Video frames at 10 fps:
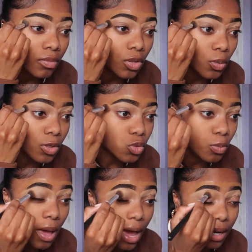You want to
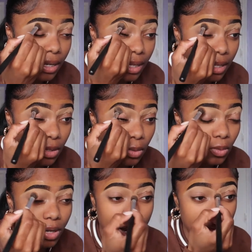pat it in. Do
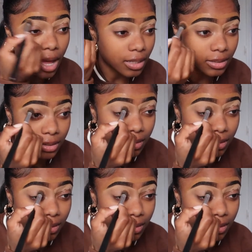not